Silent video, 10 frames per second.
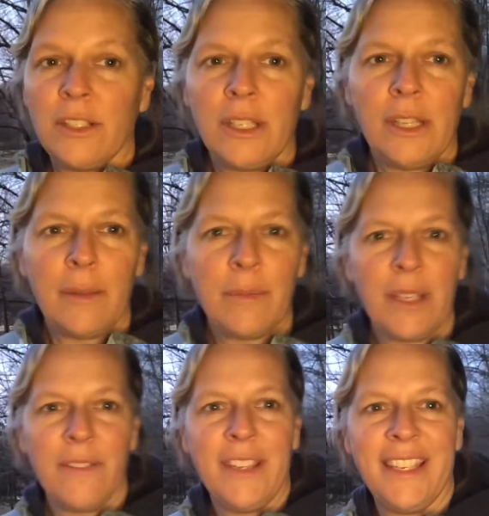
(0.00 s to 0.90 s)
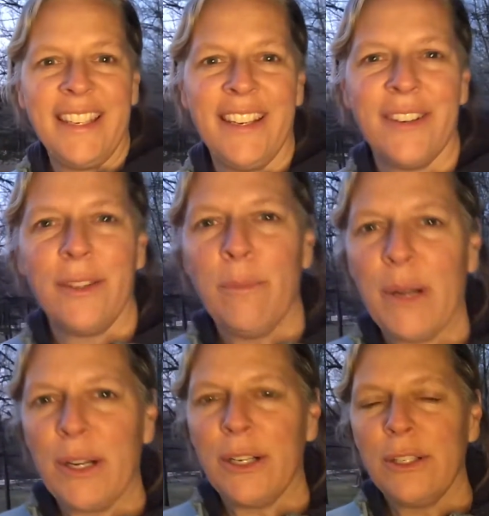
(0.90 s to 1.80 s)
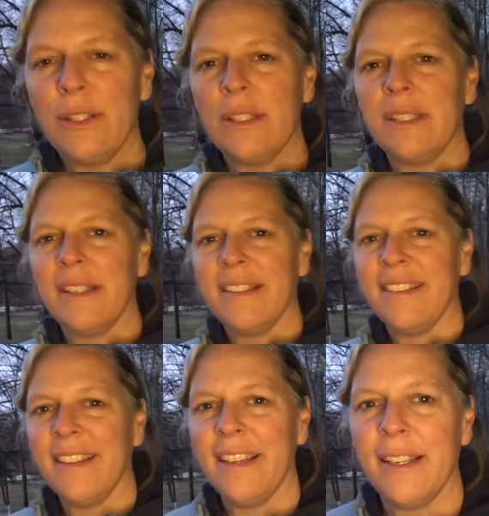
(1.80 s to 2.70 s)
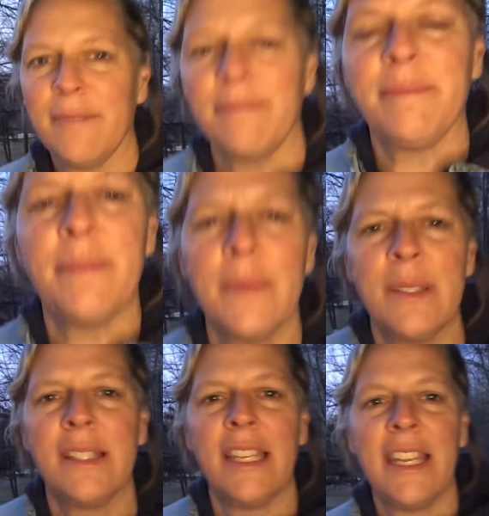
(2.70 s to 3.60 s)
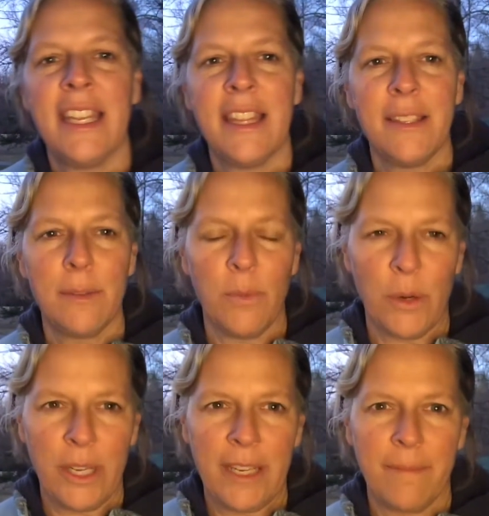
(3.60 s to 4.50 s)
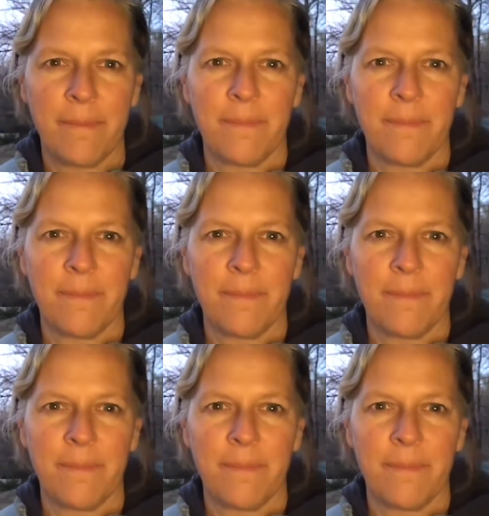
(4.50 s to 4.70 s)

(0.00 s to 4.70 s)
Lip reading: a glimpse of it and hear the birds singing this morning.